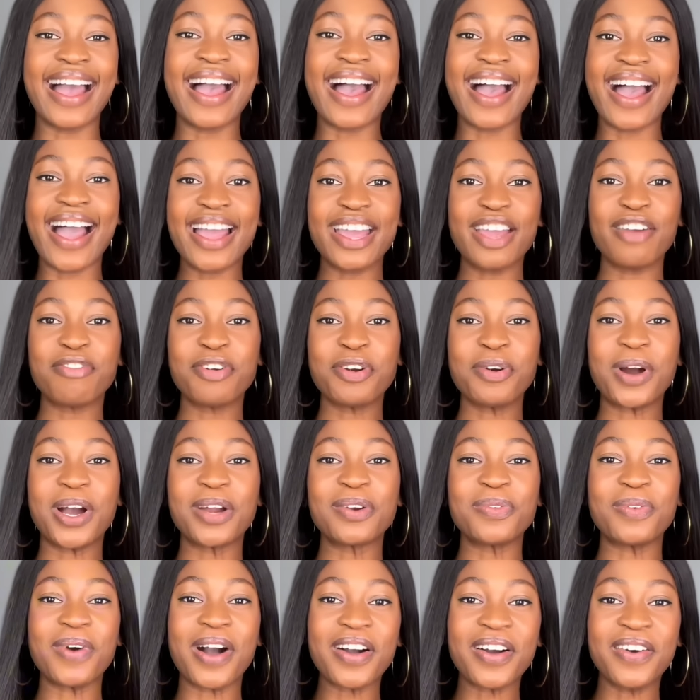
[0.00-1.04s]
Hi
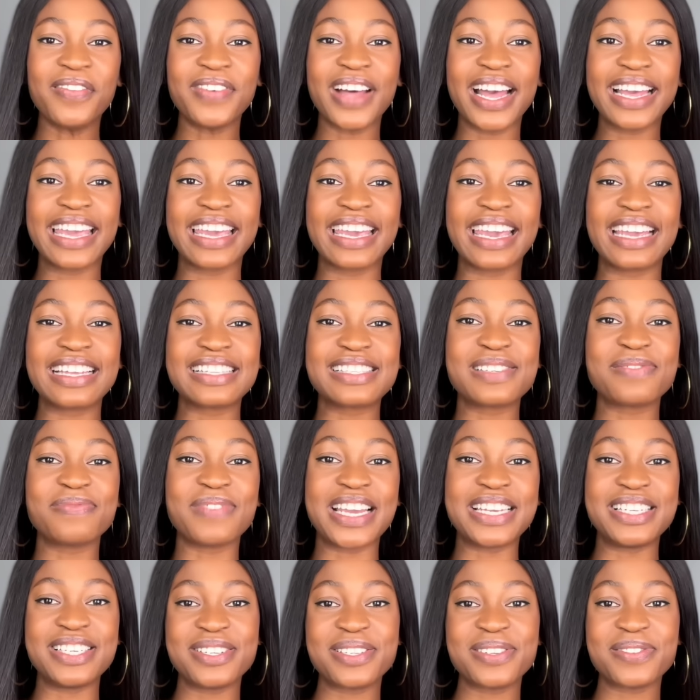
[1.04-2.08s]
everyone, welcome back again to
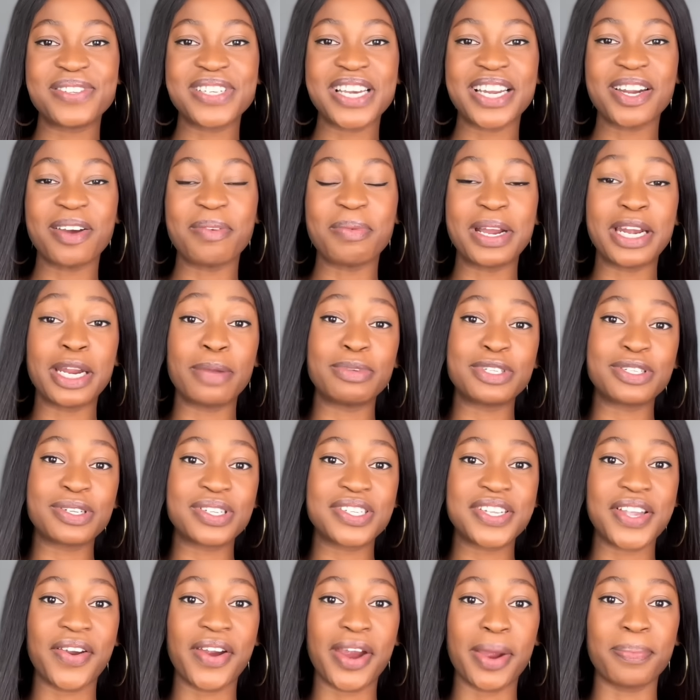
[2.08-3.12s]
my YouTube channel. My name is
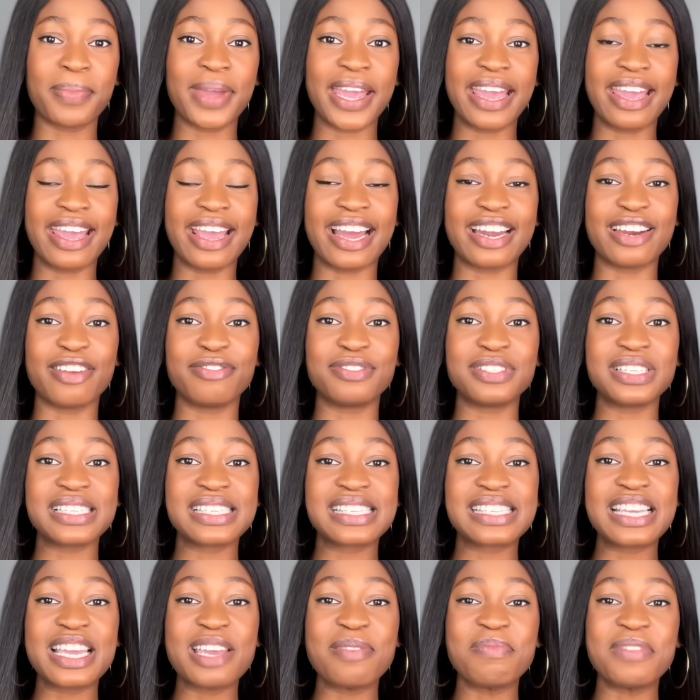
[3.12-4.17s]
Asoebi, and if you're
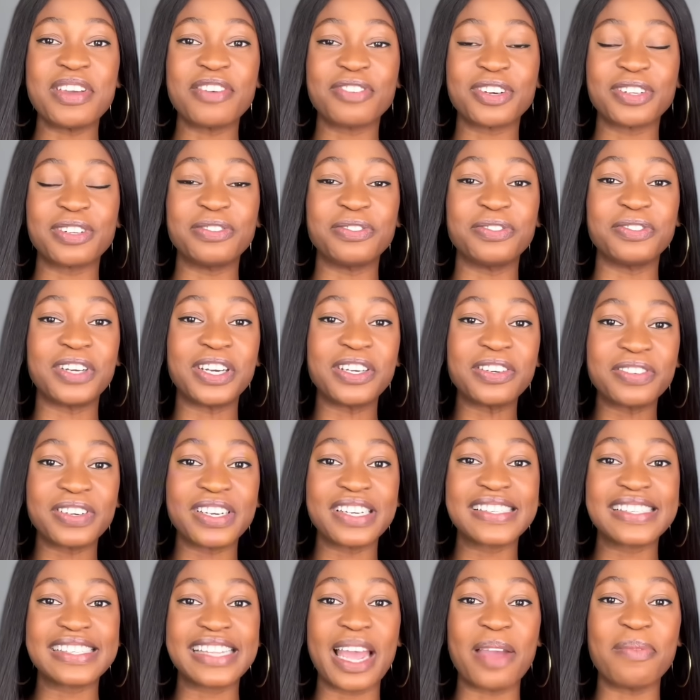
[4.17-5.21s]
seeing me for the very
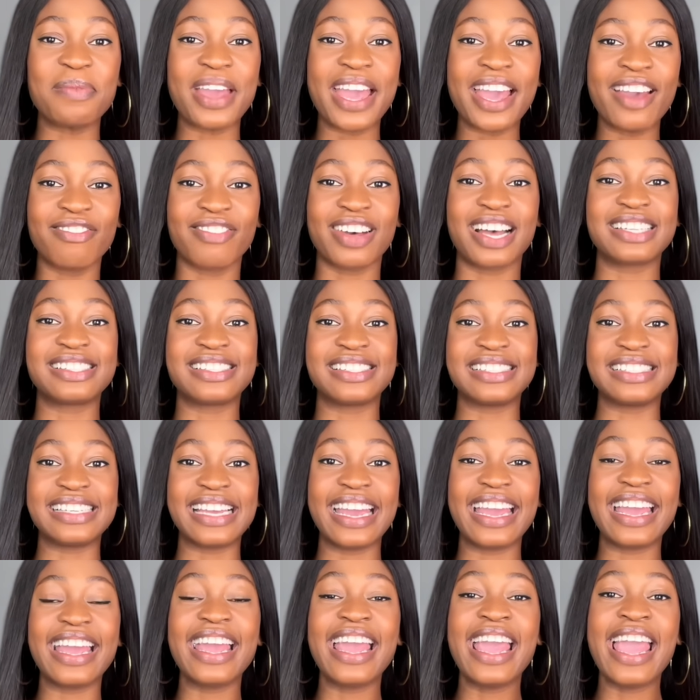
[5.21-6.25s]
first time ever
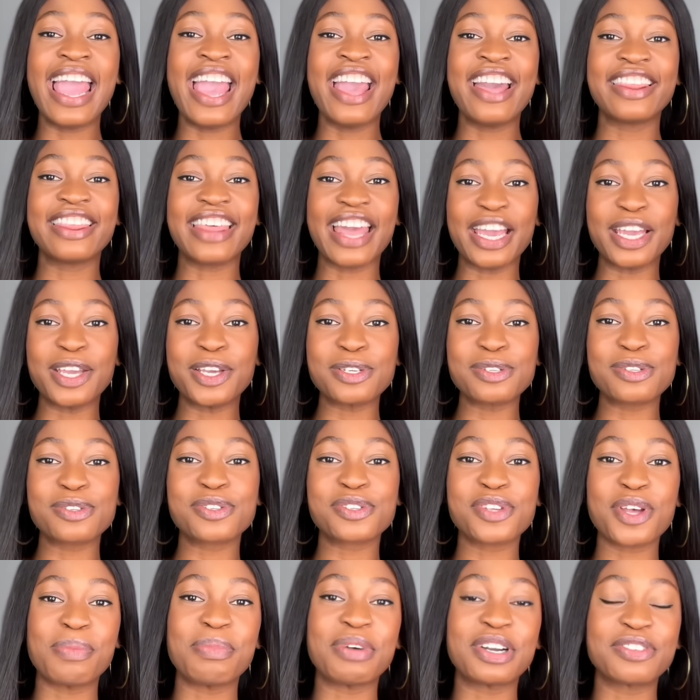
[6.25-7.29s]
today, thank you
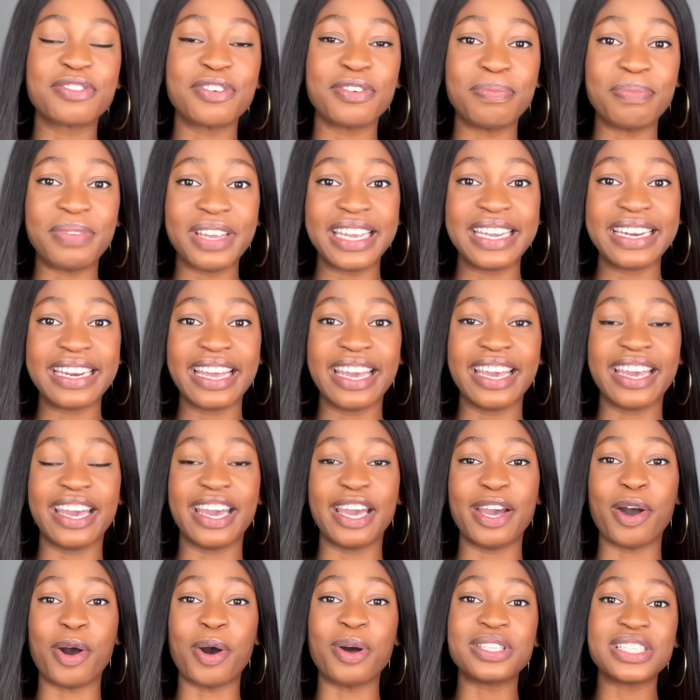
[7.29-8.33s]
so much for being
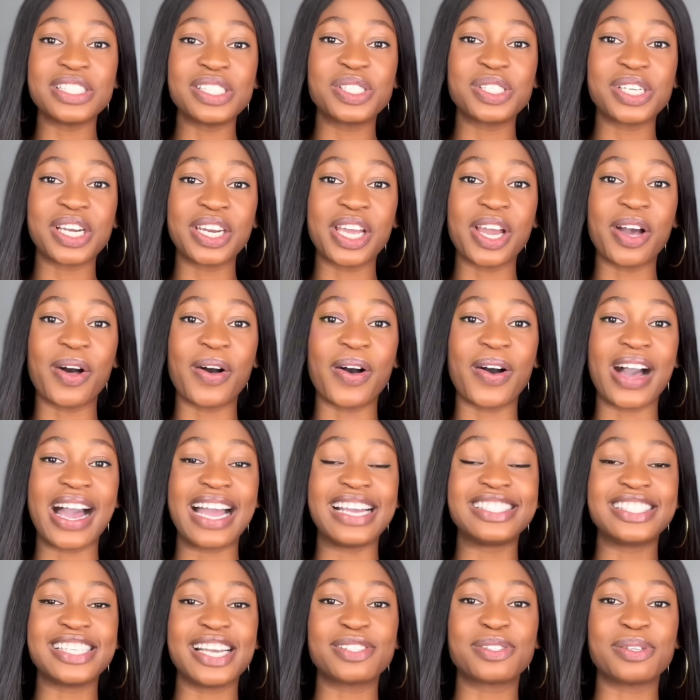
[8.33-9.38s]
here. On this channel,
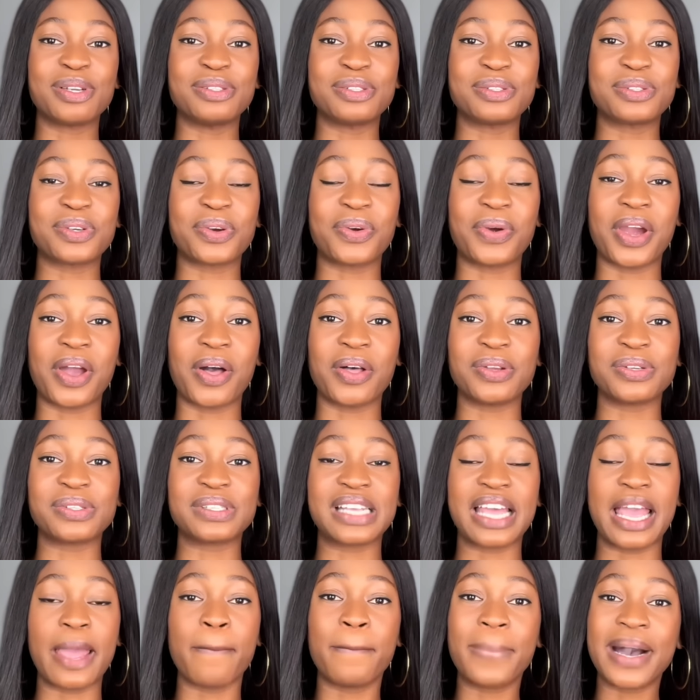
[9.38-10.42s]
I share some
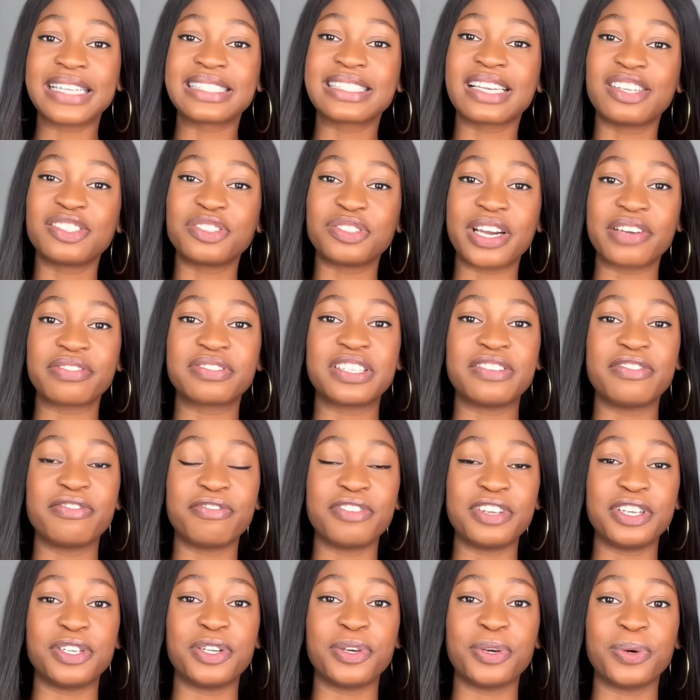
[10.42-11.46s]
tutorials and pattern
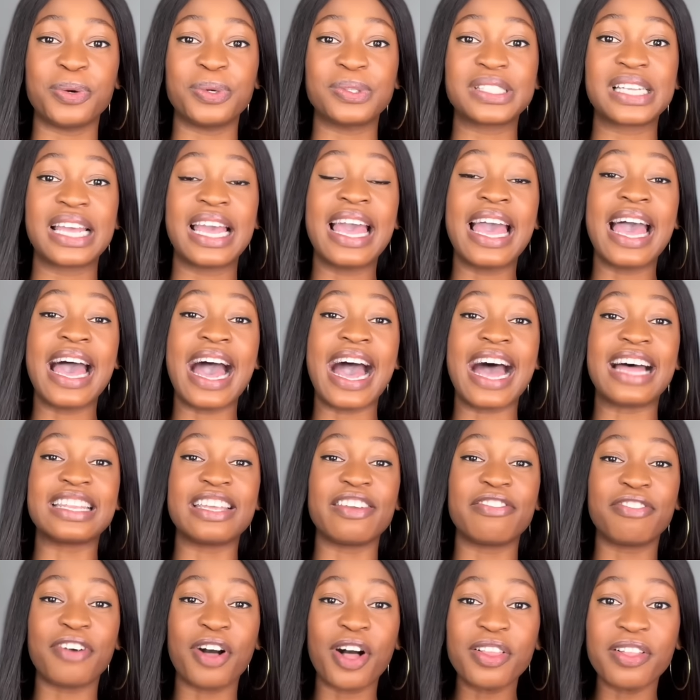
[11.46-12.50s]
drafting videos,
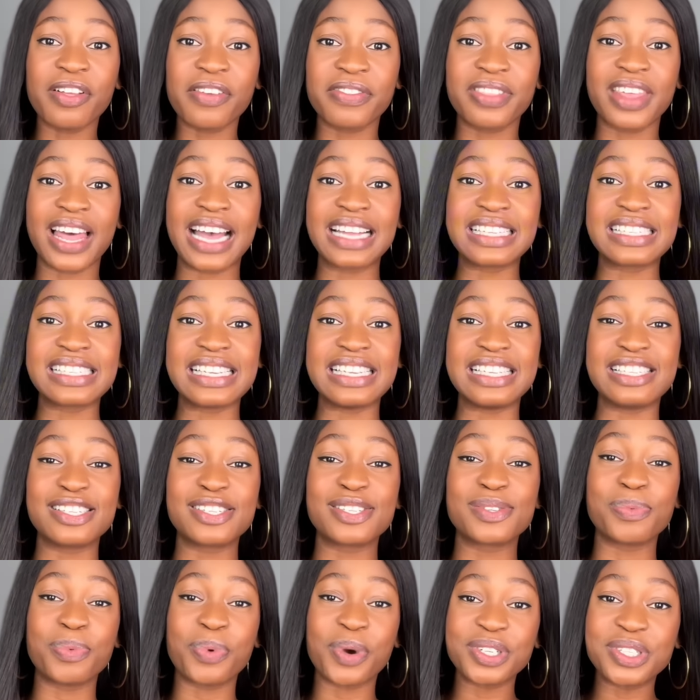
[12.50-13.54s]
and if all of that
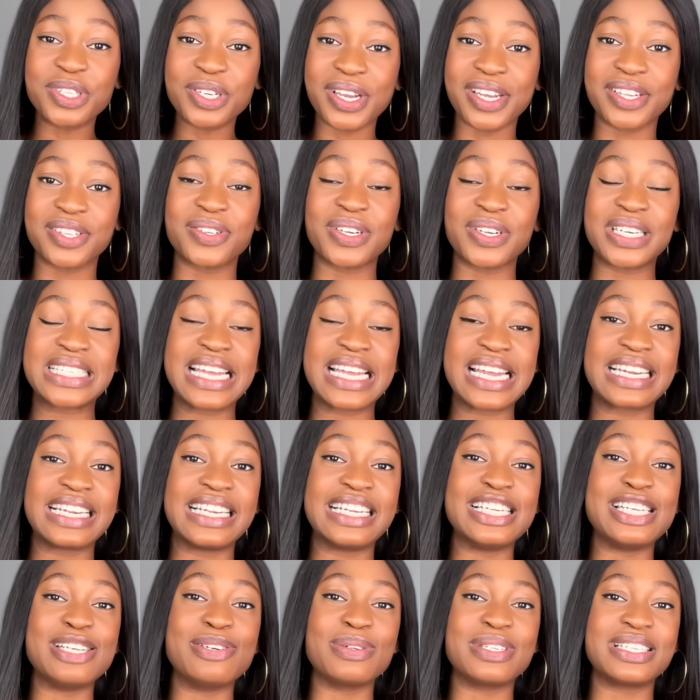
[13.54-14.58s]
is what you're interested
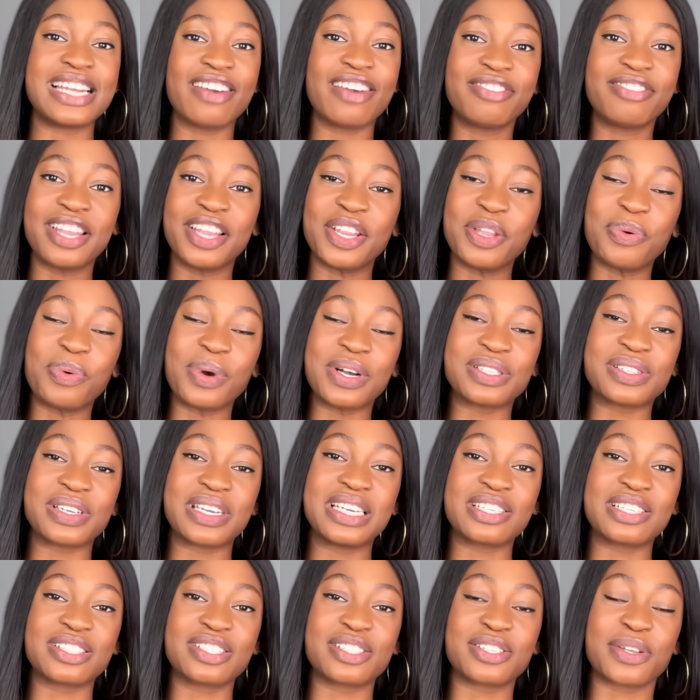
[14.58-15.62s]
in, you definitely want to
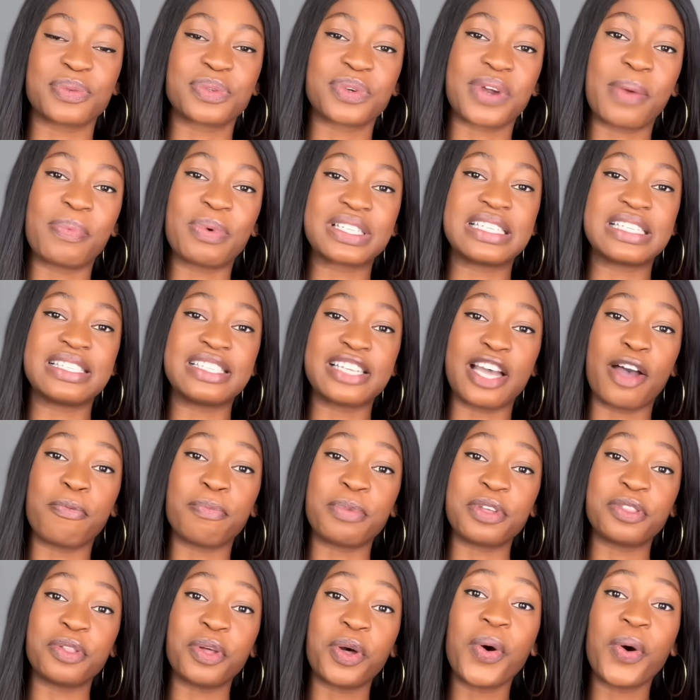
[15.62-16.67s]
hit on the subscribe button
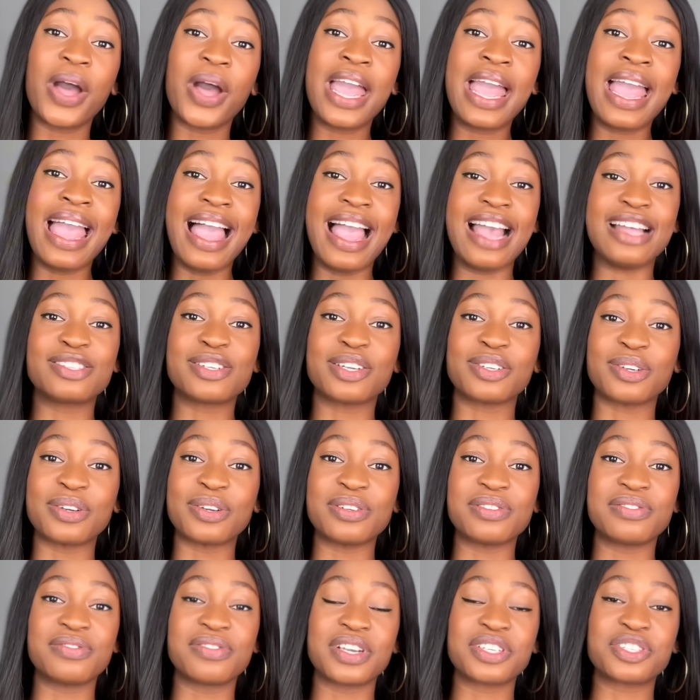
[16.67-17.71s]
down below and turn on
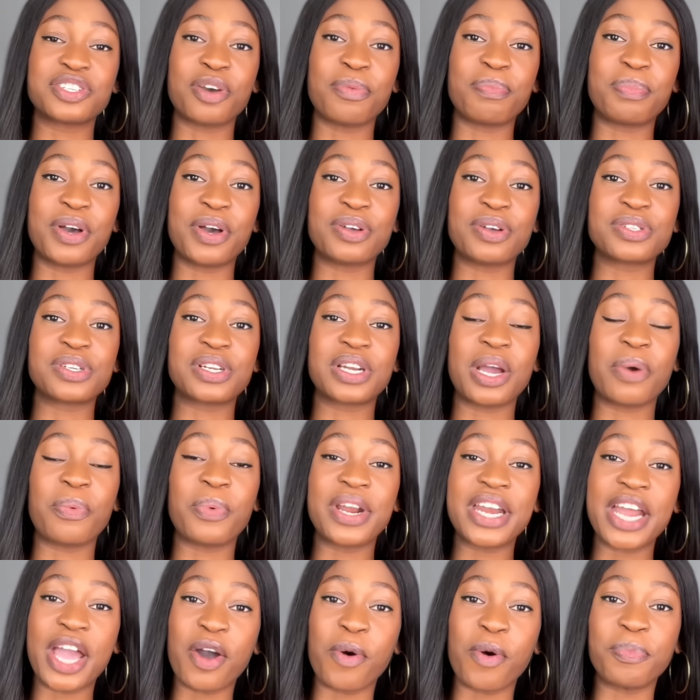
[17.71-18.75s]
the notification bell so that
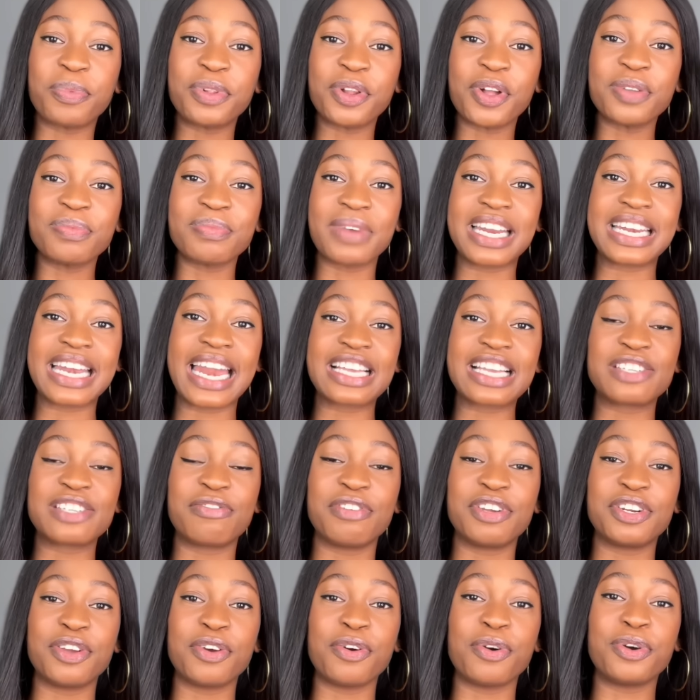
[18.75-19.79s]
when I upload my next
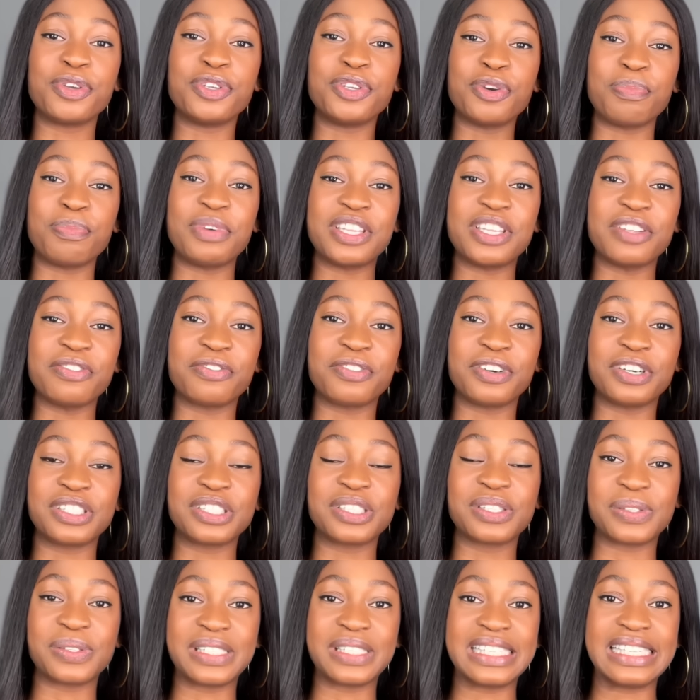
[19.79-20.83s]
video, you'll be the
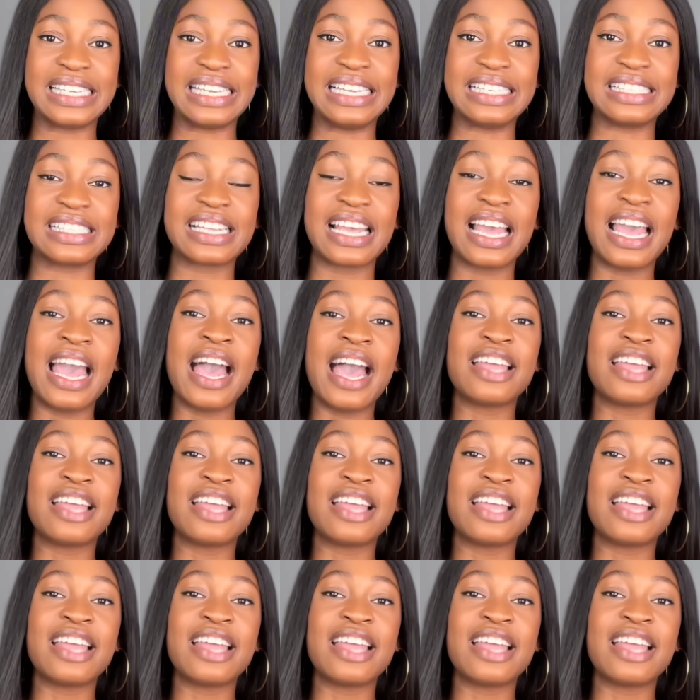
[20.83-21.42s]
first to see it.